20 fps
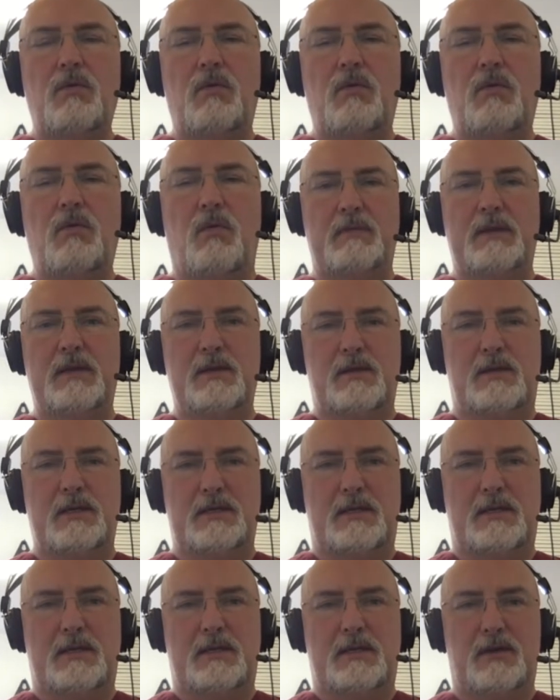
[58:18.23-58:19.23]
When we look
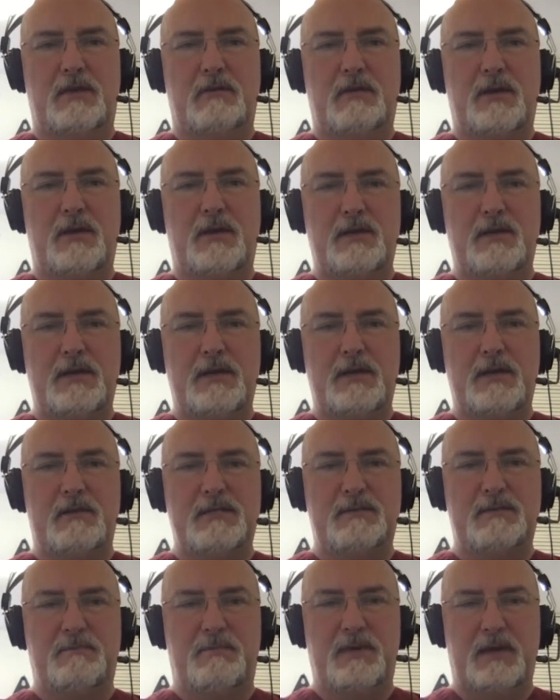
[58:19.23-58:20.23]
at Erchonia, Erchonia
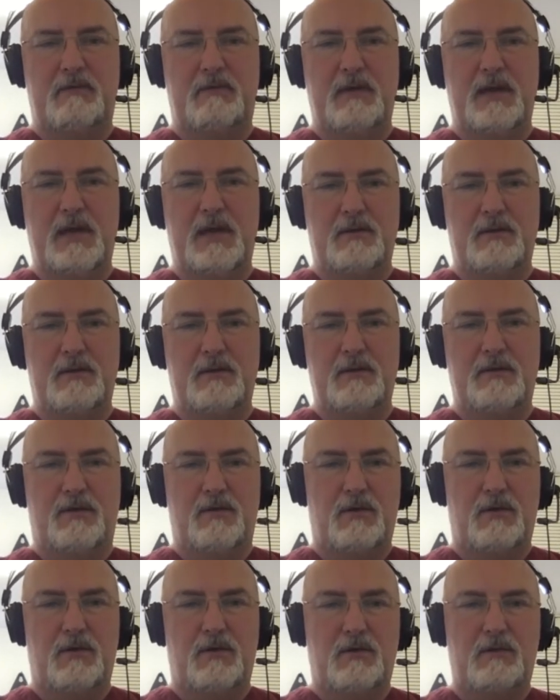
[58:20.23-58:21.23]
has been around
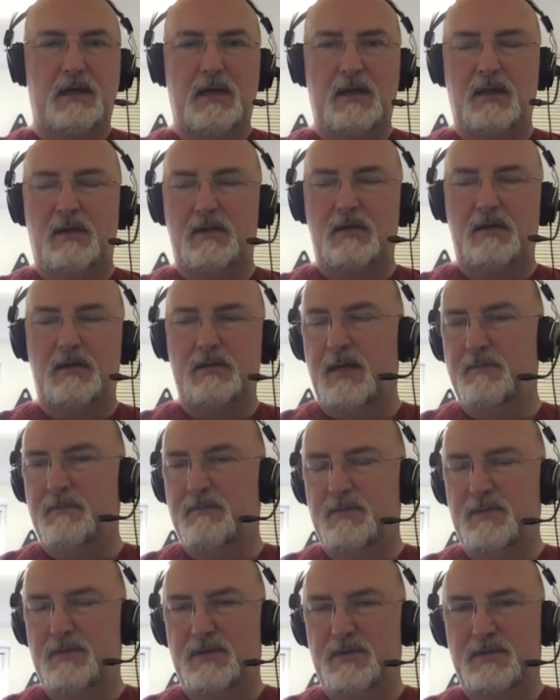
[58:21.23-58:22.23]
for a long
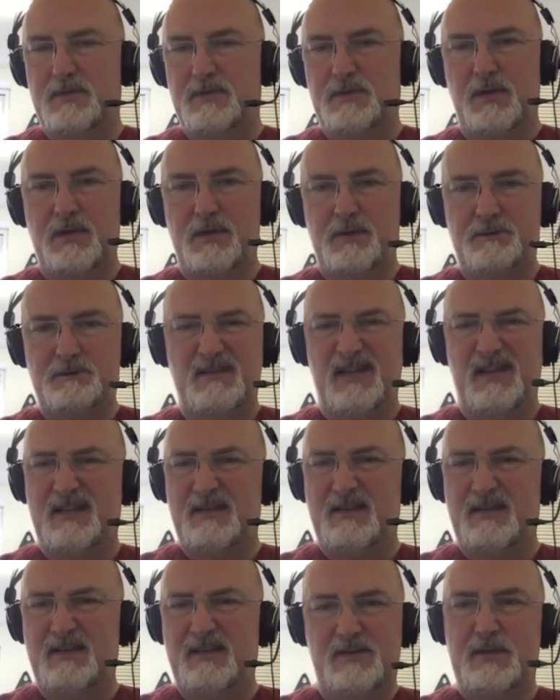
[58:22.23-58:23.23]
time. Uh,
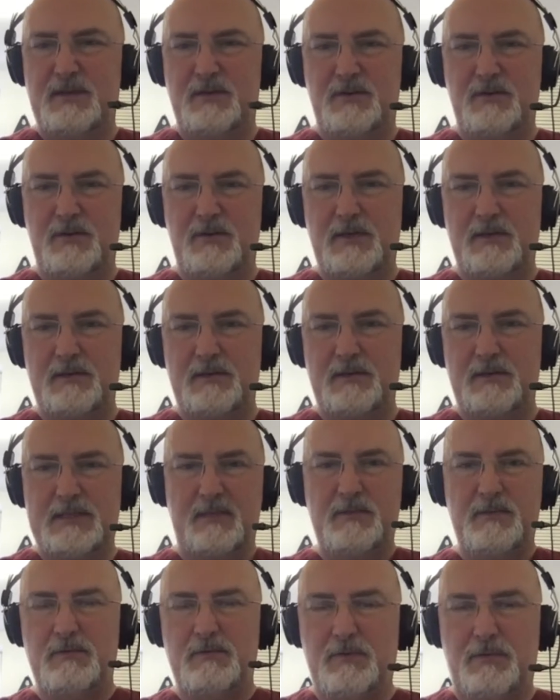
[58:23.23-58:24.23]
I think 22 years,
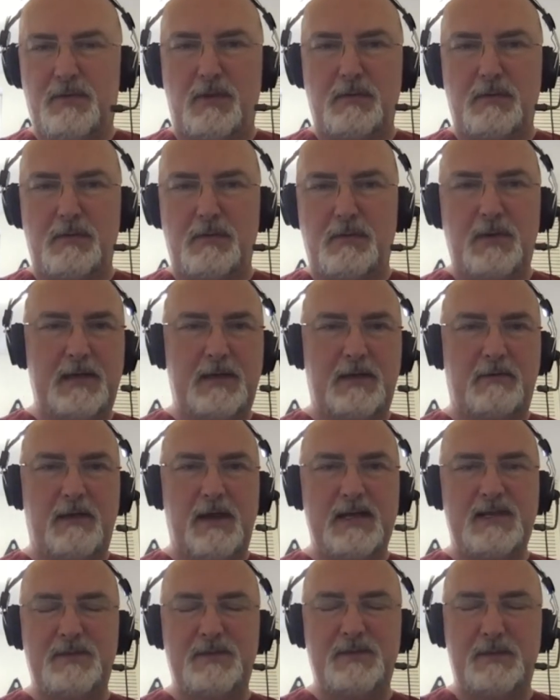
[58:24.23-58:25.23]
Simon will probably
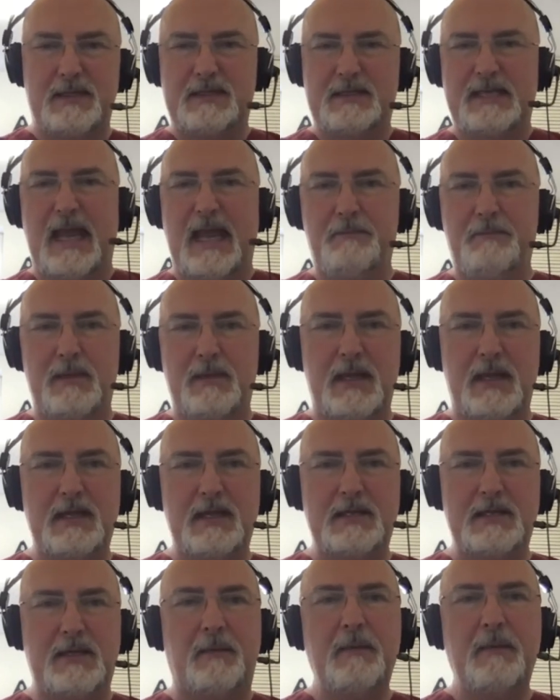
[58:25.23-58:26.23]
correct me and slap me
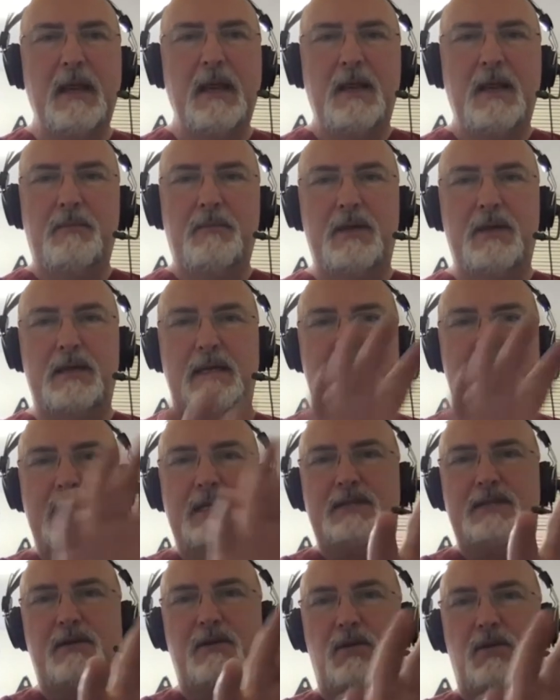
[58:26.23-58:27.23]
later. But
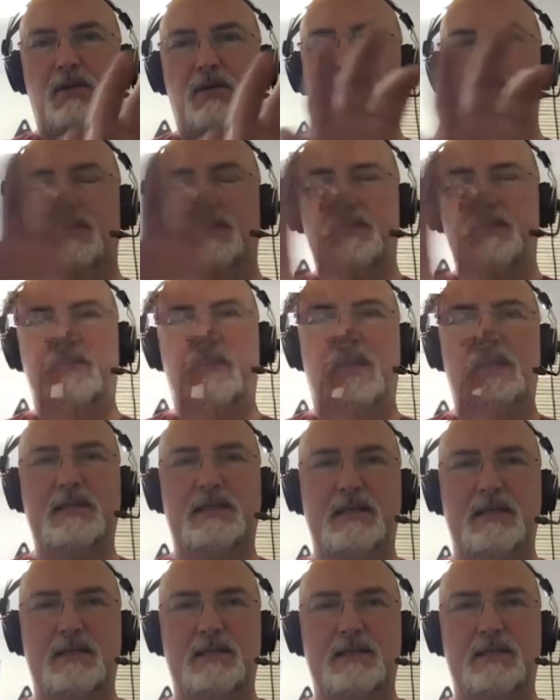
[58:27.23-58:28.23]
these are all of the
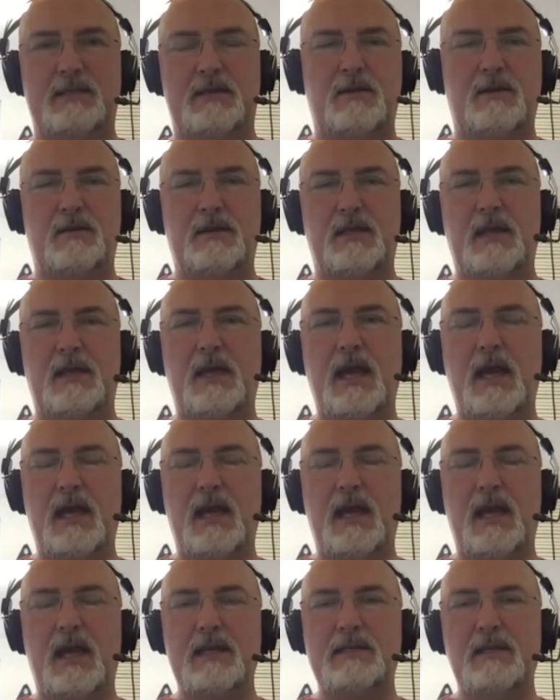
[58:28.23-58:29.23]
devices that Erchonia
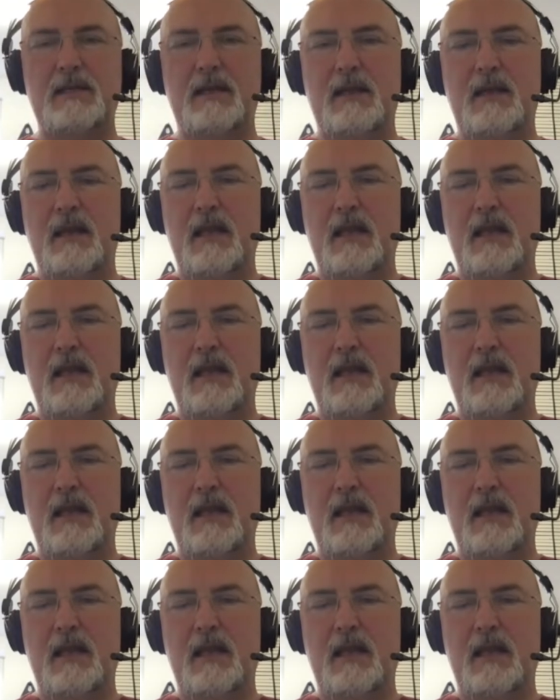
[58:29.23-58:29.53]
has.